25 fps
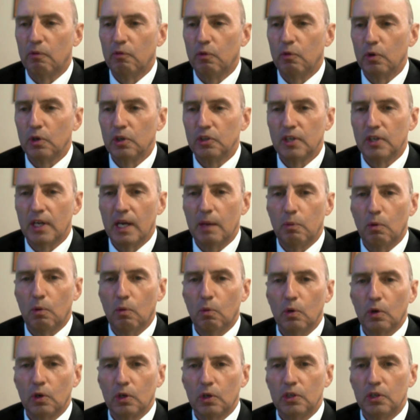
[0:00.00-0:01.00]
for example,
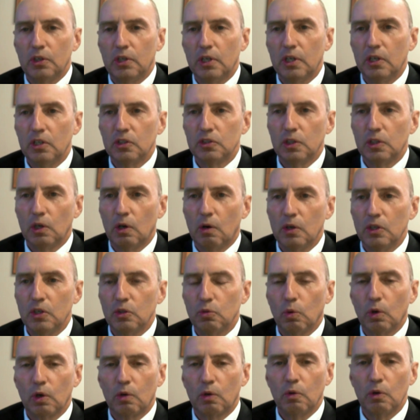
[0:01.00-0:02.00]
we're continuously always
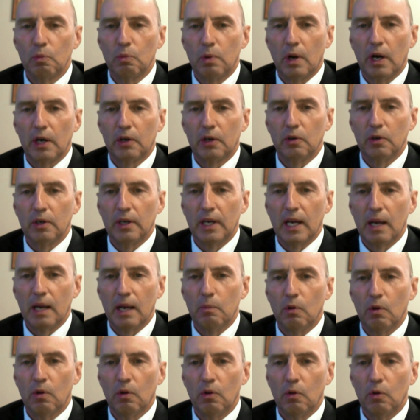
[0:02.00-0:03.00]
working with Procter and
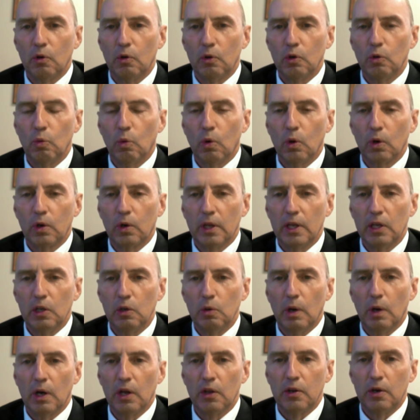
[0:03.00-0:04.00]
Gamble on the good work they
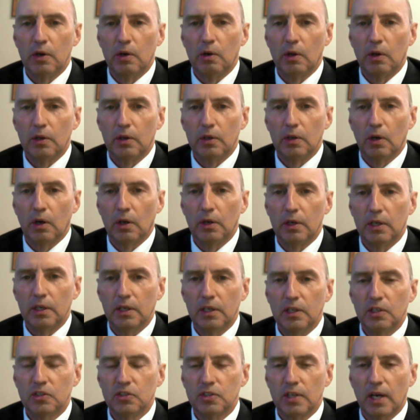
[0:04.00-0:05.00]
do out there on the on the
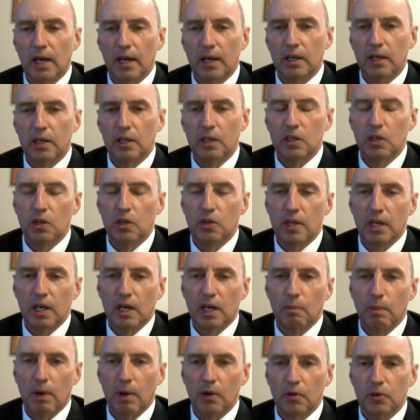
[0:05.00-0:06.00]
east side, and then you think
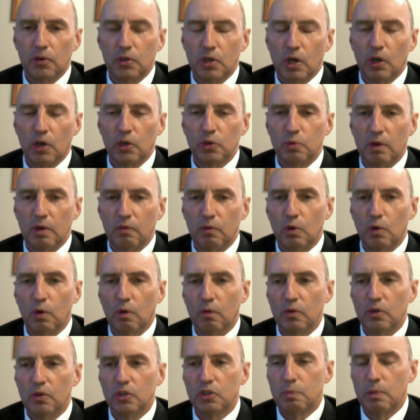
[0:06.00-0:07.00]
about Charles River
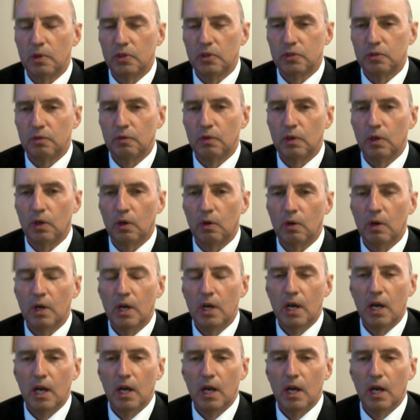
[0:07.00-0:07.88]
over in Spencerville,